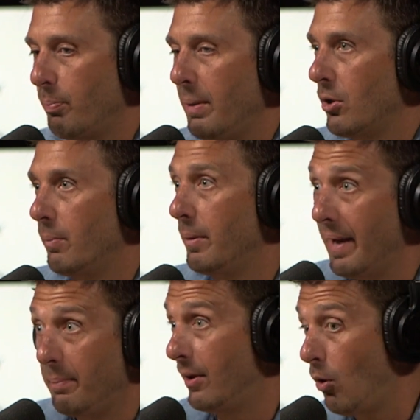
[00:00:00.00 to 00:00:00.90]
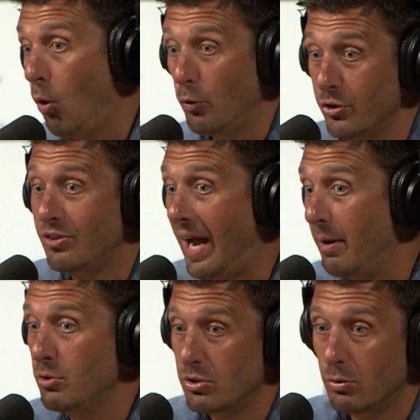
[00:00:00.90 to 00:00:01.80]
people coming back be like, oh, this
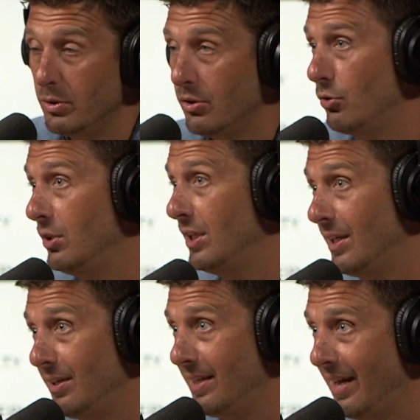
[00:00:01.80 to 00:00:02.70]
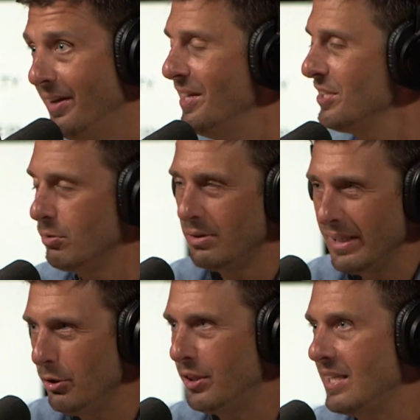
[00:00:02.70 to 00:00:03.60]
guy was the realtor and he didn't tell. So
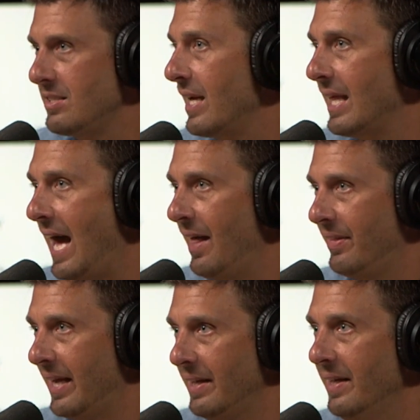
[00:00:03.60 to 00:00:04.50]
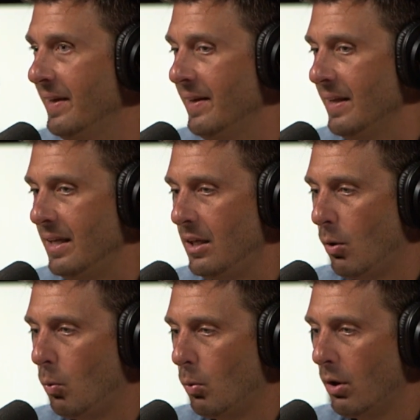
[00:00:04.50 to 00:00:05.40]
little things like that
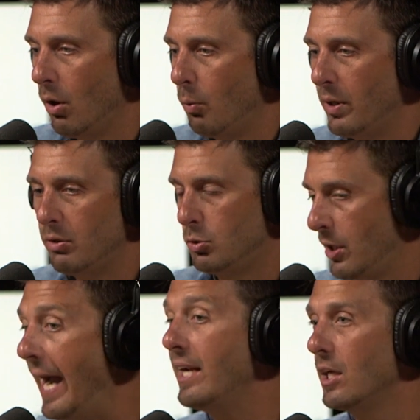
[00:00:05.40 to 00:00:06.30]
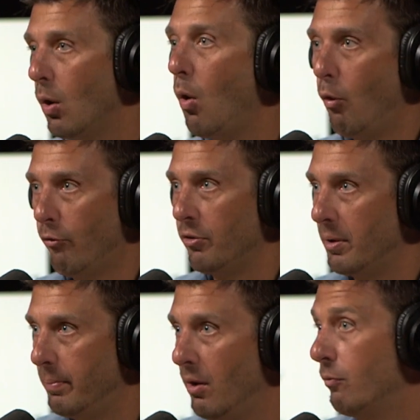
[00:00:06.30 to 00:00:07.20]
we try to go over
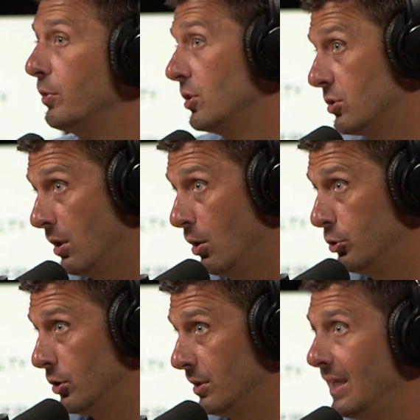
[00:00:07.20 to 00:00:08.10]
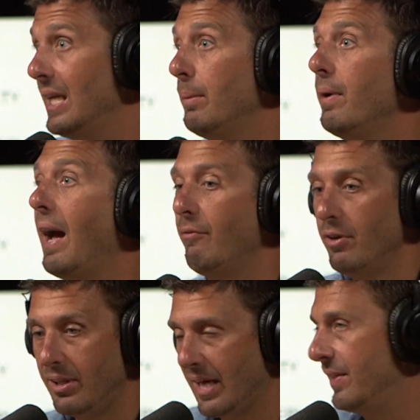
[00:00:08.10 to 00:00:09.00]
and above with disclosure to keep
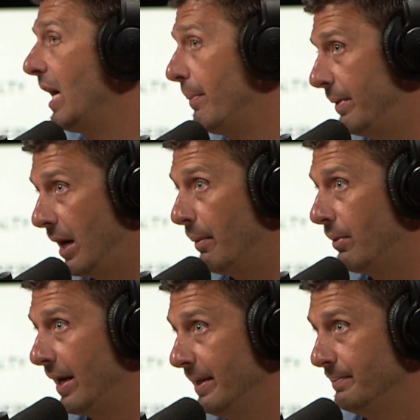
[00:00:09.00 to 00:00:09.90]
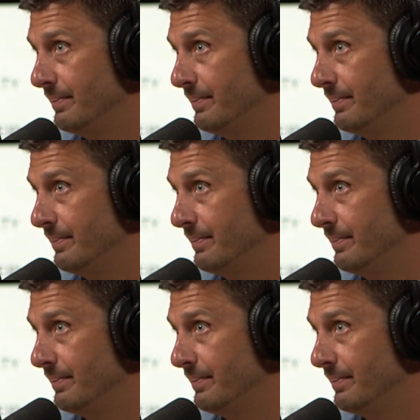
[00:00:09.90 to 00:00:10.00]
everything on the up and up, right?